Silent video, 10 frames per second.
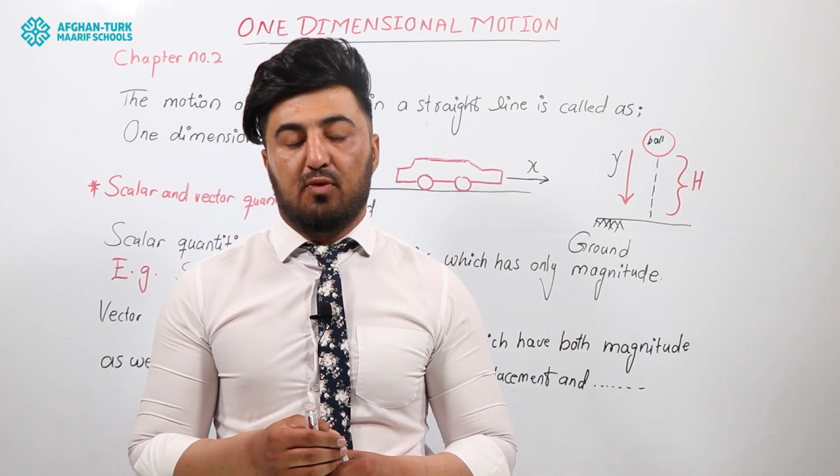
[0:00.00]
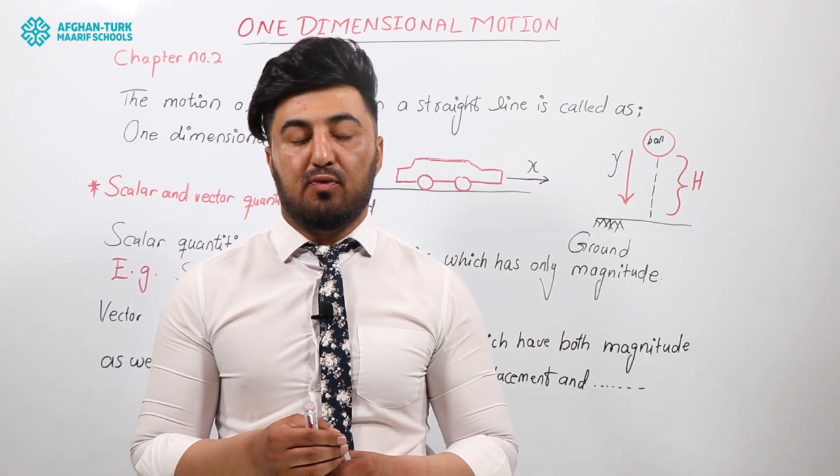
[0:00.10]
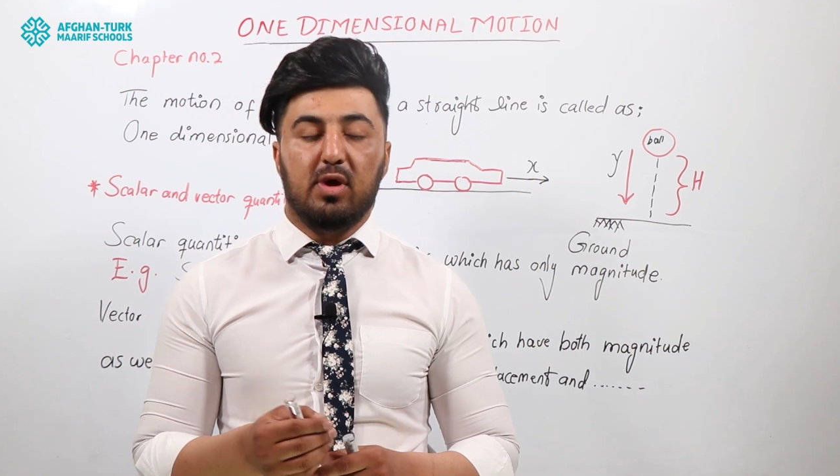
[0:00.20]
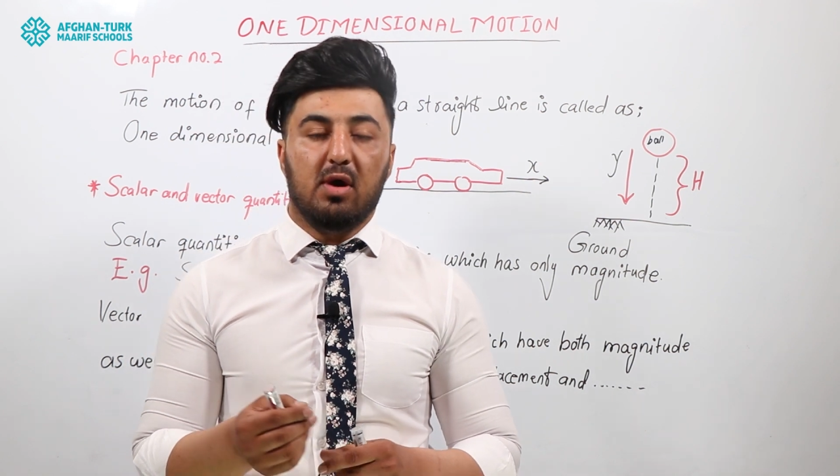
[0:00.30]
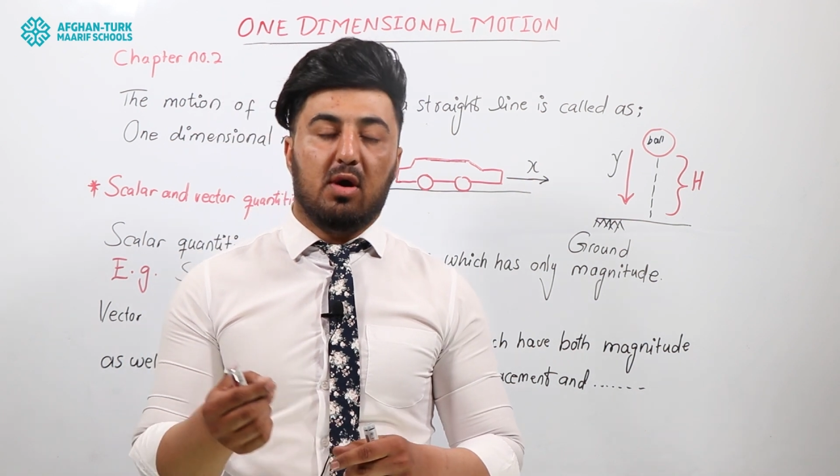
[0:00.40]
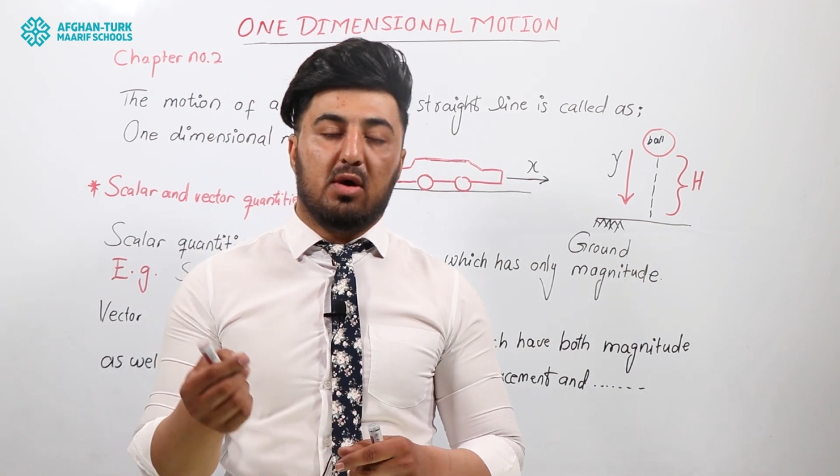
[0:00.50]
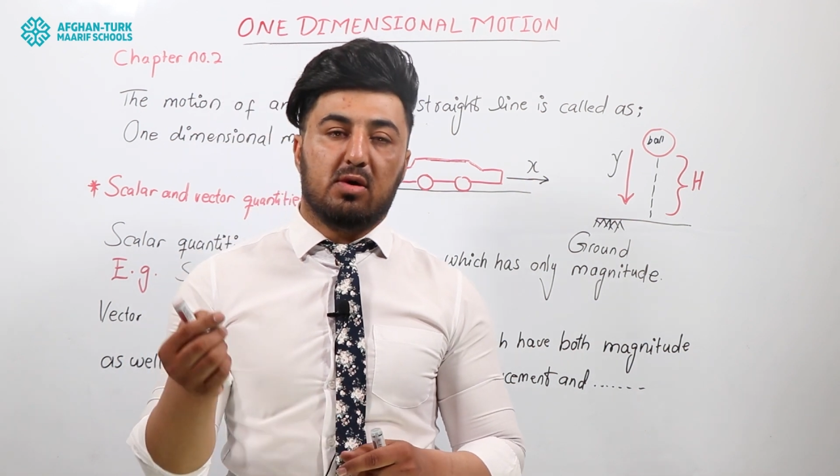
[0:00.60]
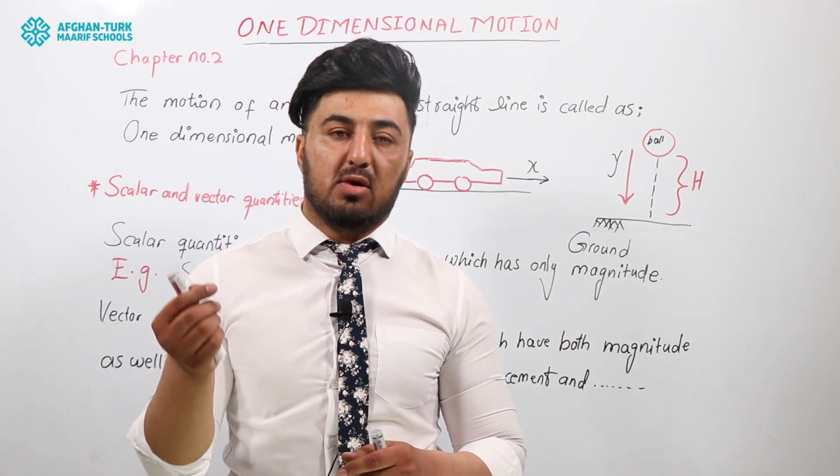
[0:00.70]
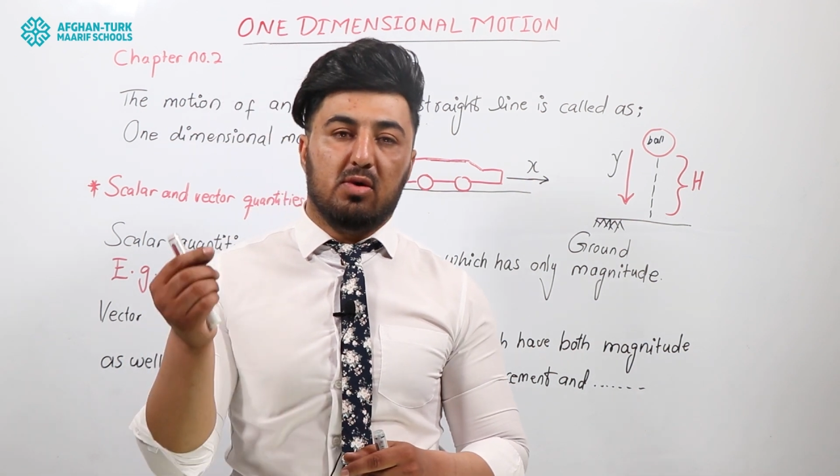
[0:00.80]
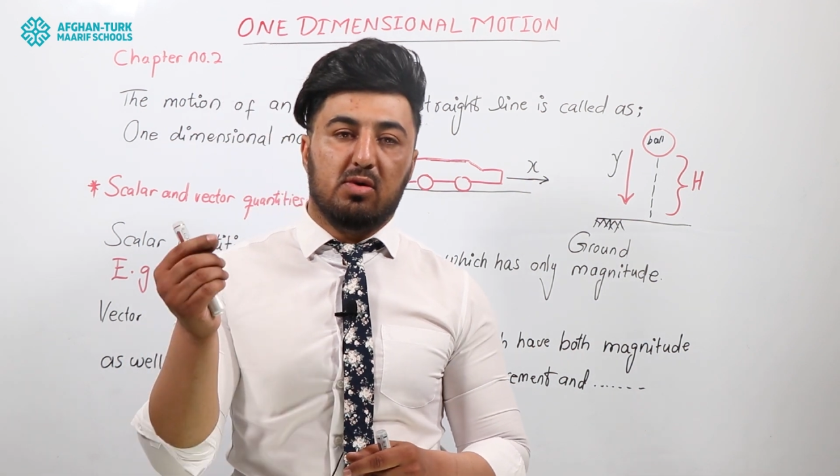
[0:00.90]
We
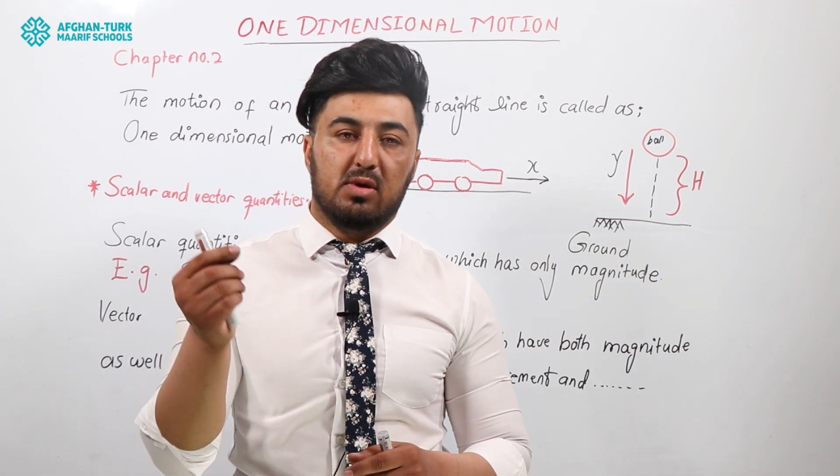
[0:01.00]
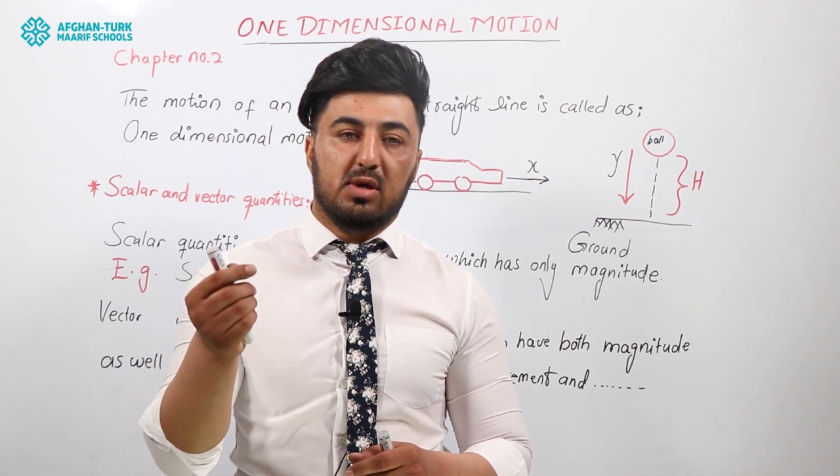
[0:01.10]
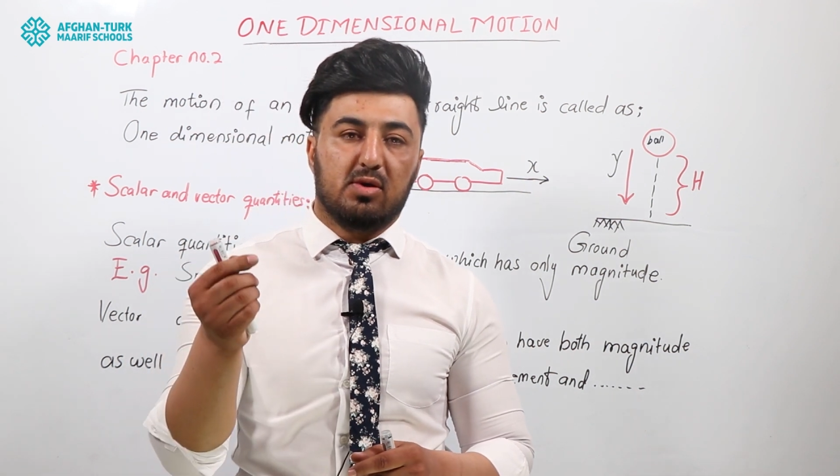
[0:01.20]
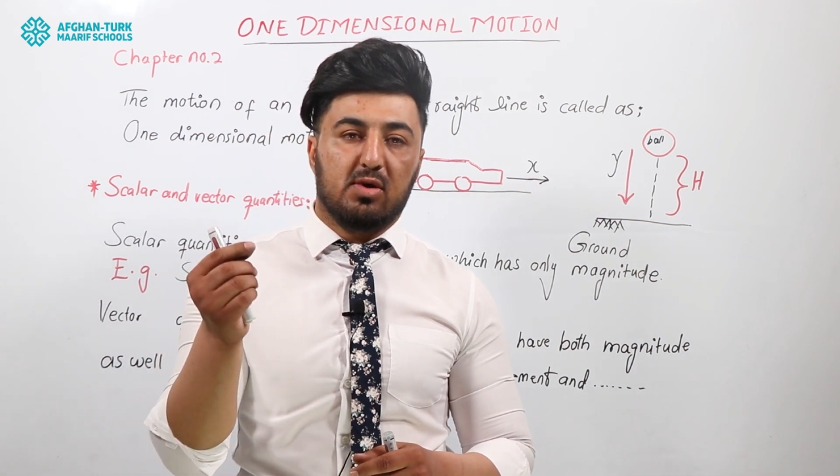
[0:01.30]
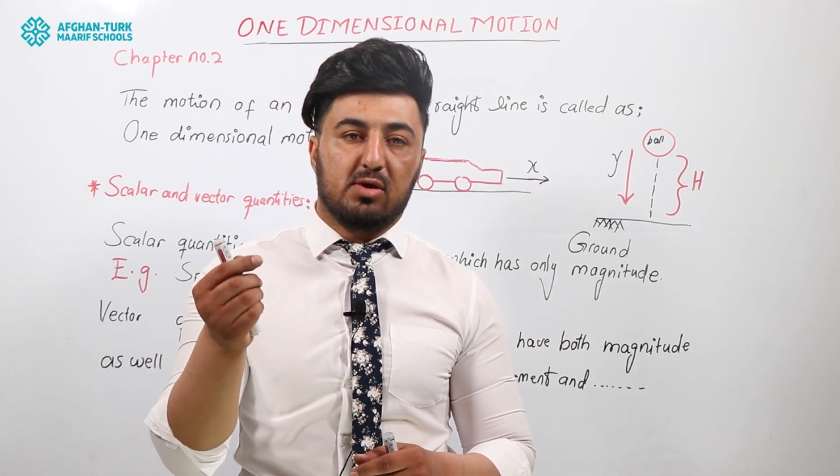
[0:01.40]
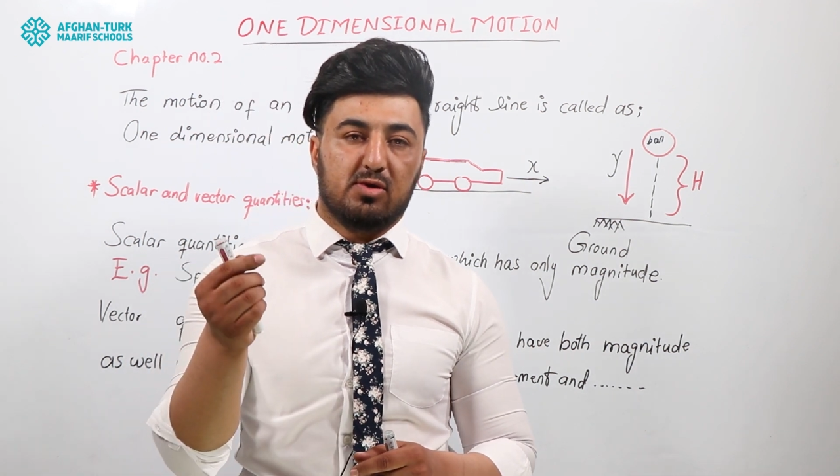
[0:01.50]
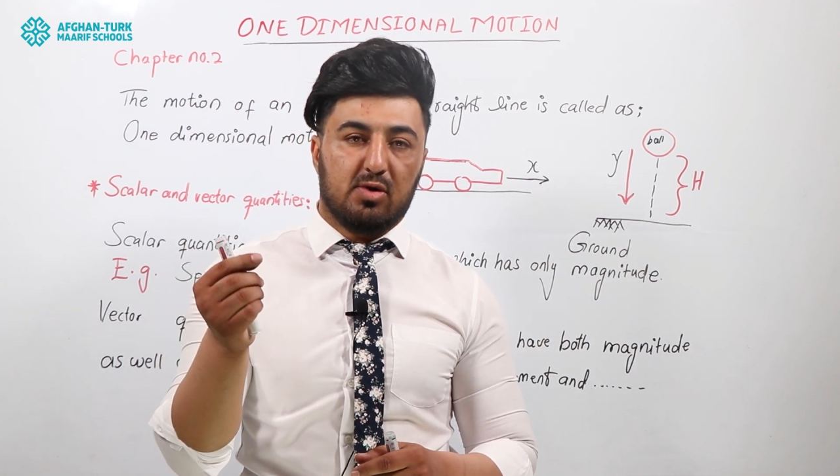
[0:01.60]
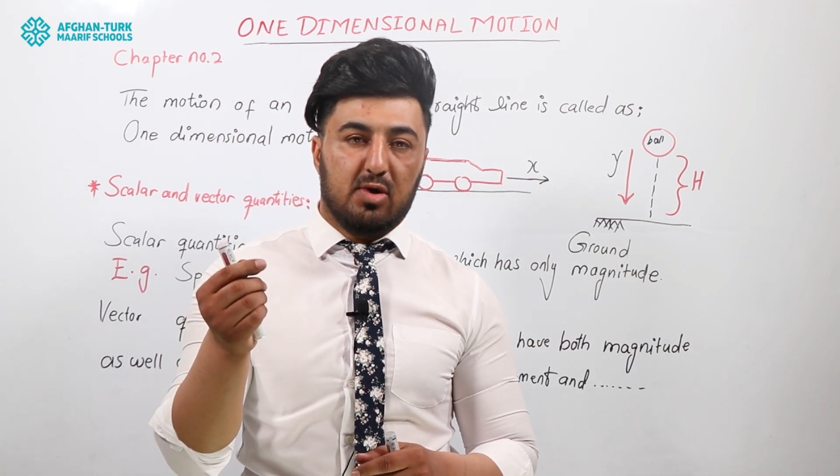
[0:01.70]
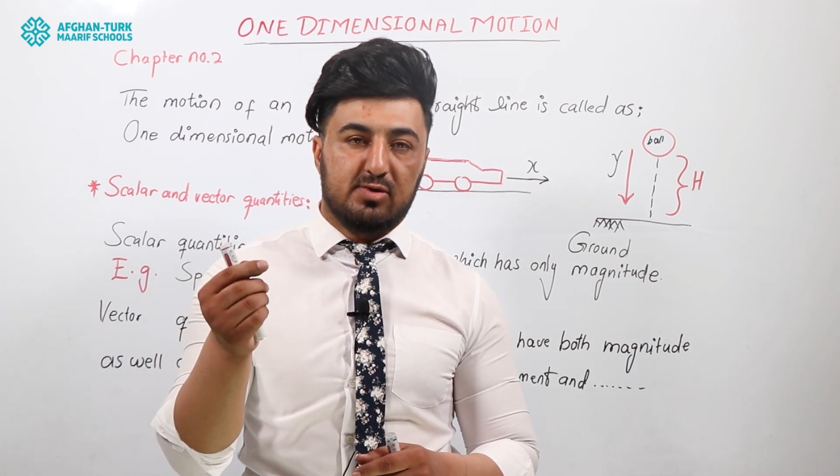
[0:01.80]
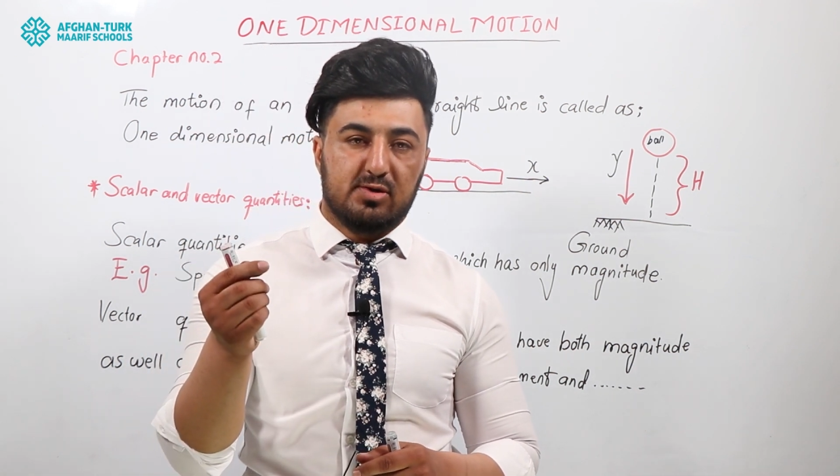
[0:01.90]
are only going to
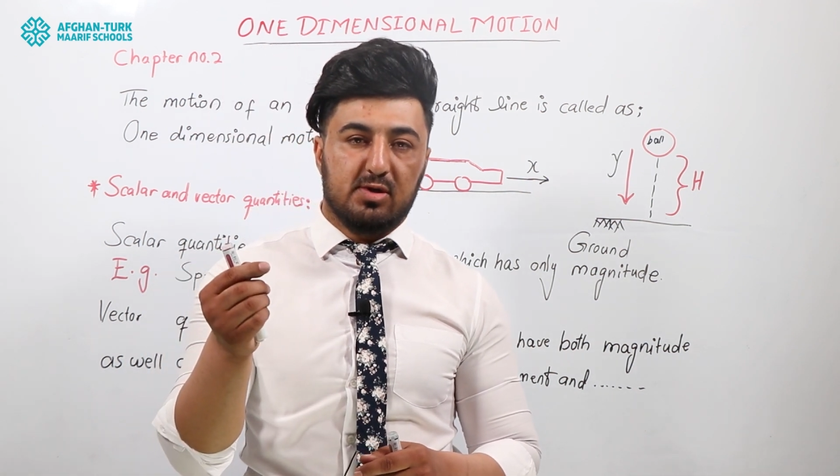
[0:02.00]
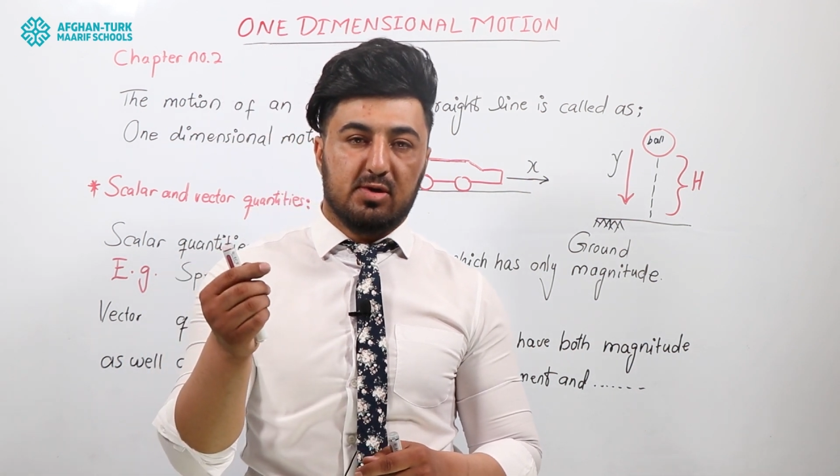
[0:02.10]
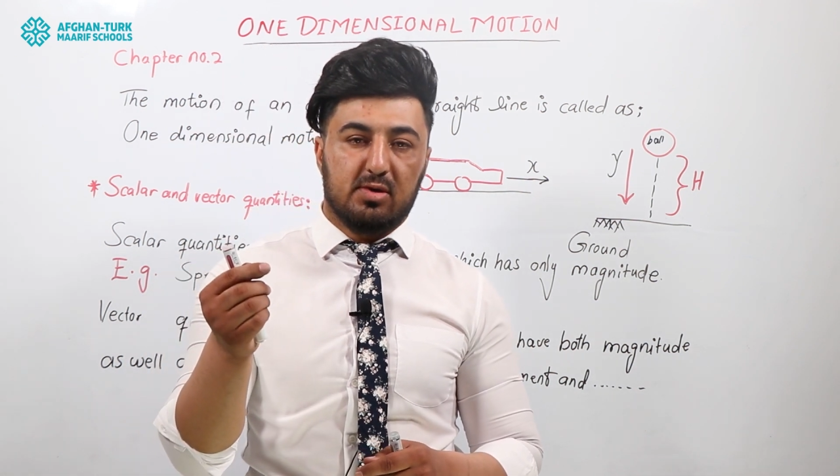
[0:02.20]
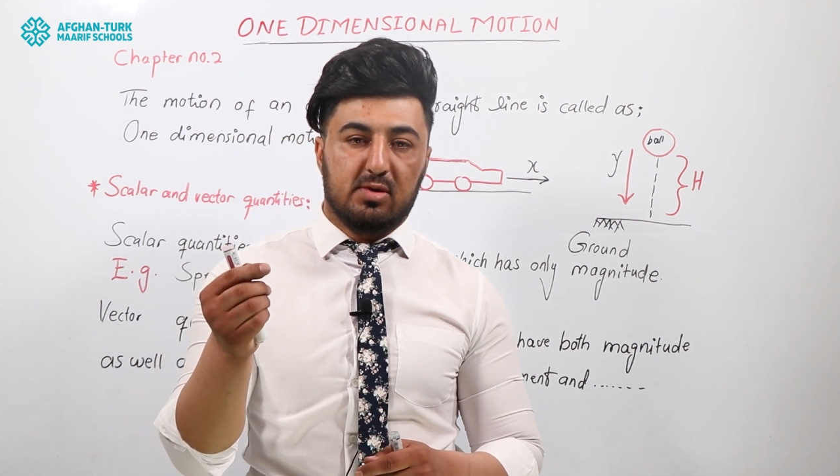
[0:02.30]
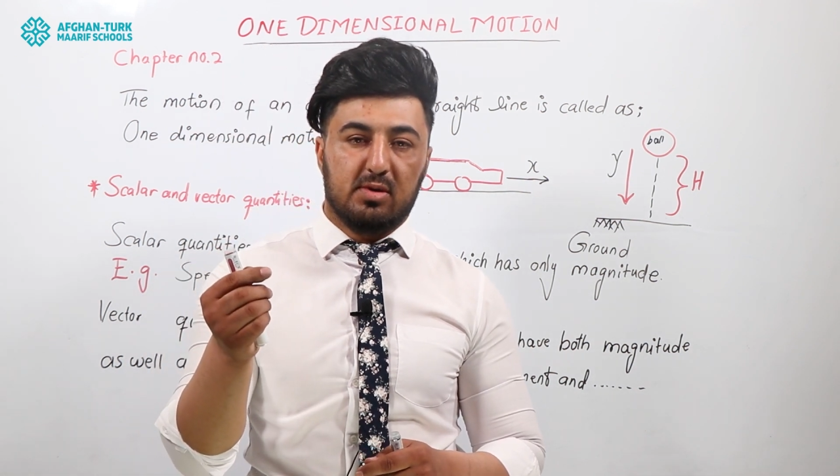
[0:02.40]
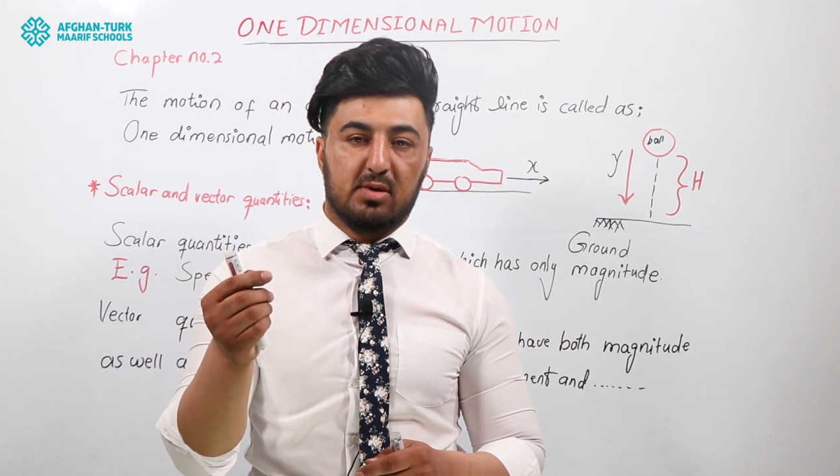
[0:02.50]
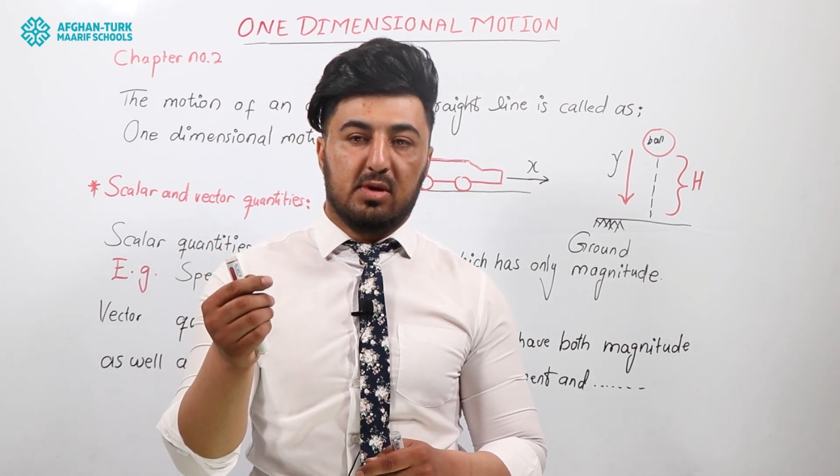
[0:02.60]
consider